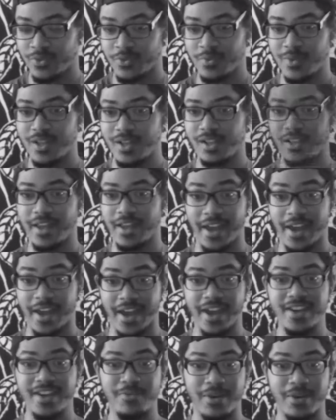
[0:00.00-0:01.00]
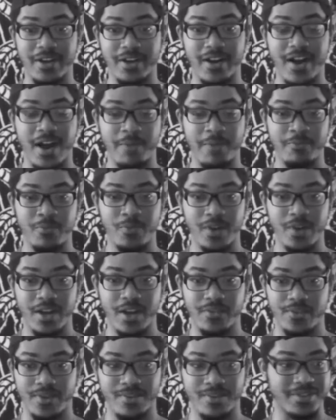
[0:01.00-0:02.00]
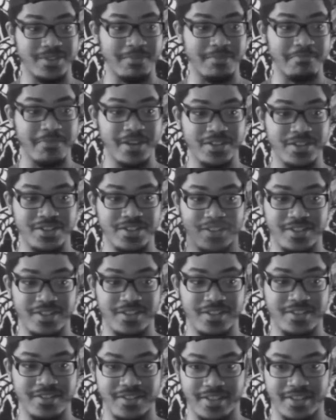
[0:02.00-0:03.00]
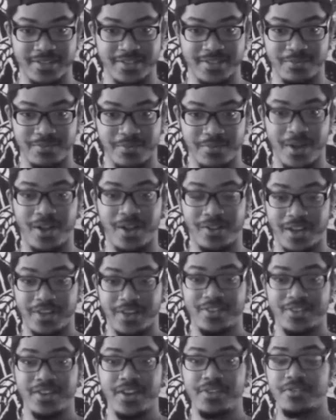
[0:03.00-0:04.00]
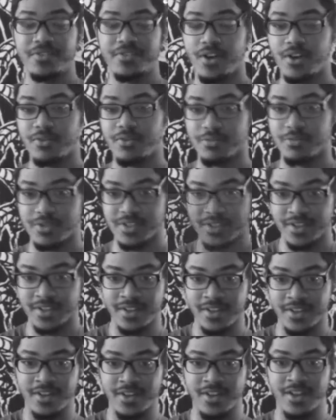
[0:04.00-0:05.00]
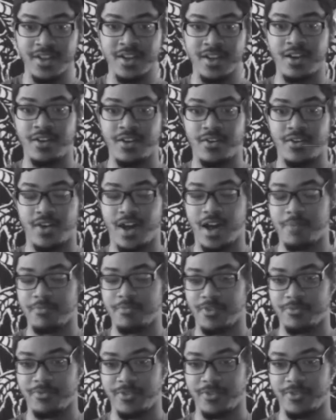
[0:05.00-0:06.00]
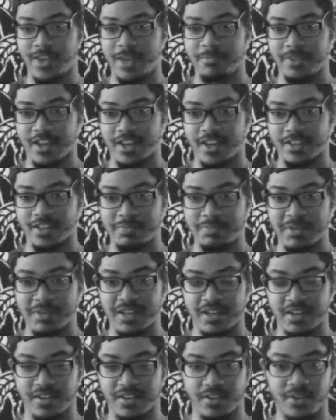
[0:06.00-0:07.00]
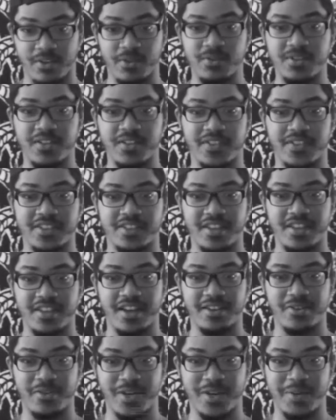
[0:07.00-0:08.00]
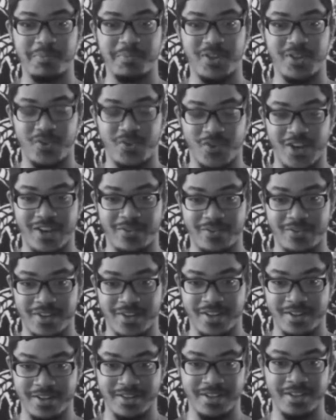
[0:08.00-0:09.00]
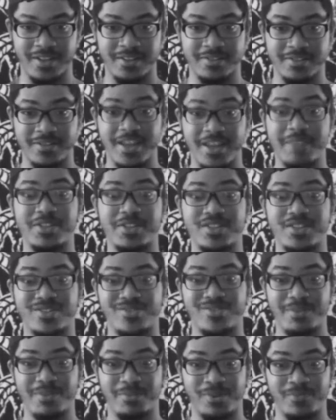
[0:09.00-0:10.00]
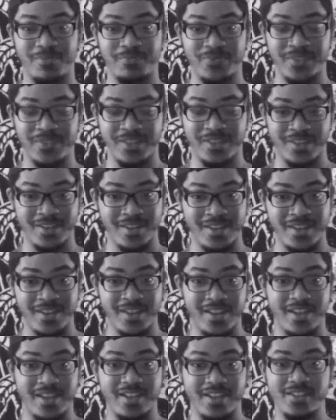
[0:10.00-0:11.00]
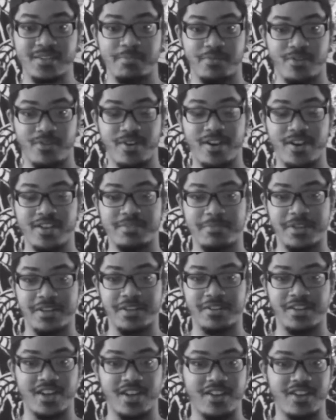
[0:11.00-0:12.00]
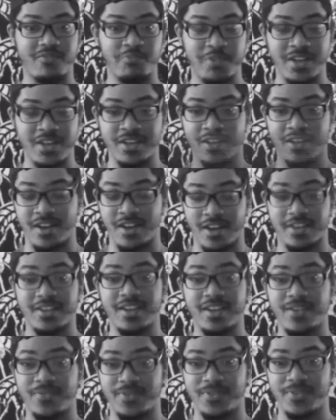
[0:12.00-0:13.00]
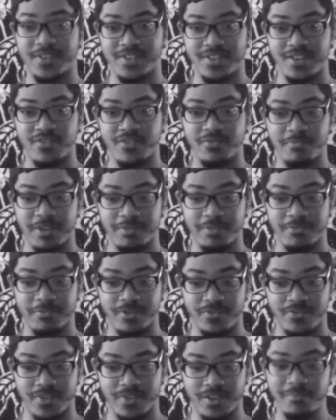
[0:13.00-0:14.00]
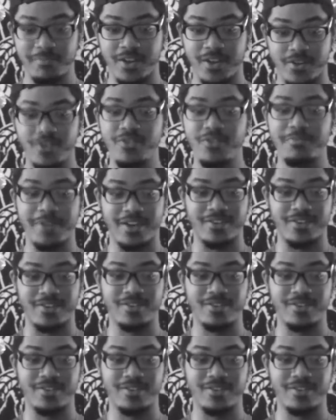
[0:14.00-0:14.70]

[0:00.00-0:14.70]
Well, anyway, what I forgot to mention is that, well, another host from Famcast Media, the host of the Psychohead Blowout, his name is Skribbal, he surprised me and gave me a gift this year for my birthday. I'm like, oh my